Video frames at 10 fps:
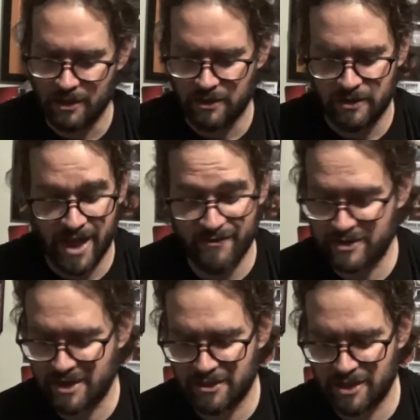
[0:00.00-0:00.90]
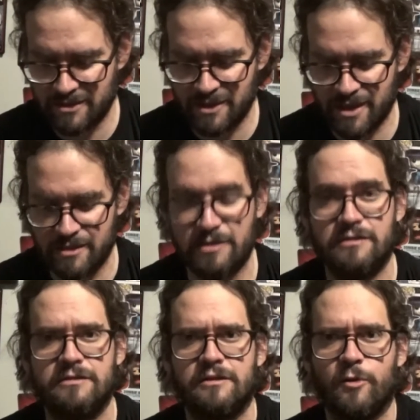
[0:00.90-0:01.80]
Haven't seen this yet.
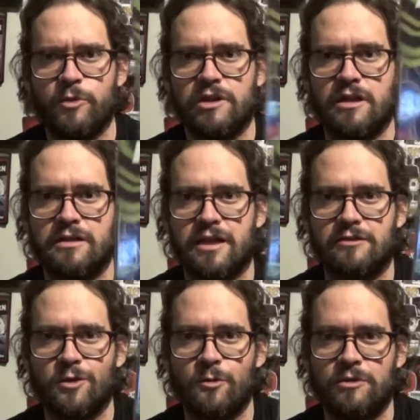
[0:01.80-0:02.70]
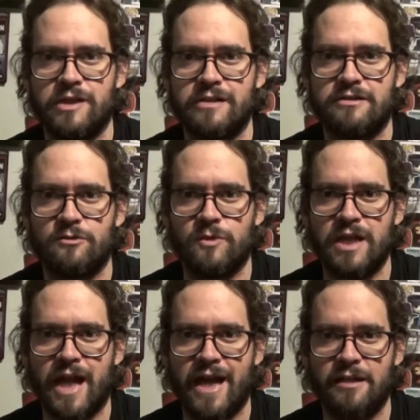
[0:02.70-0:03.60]
I'll put it on the October list.
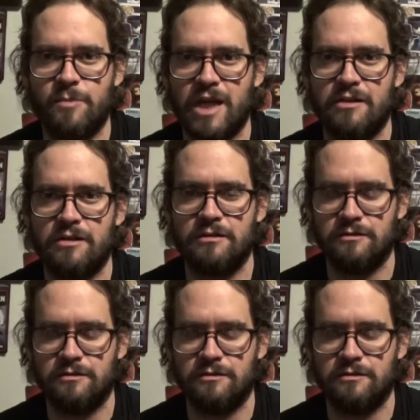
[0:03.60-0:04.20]
Reanimator.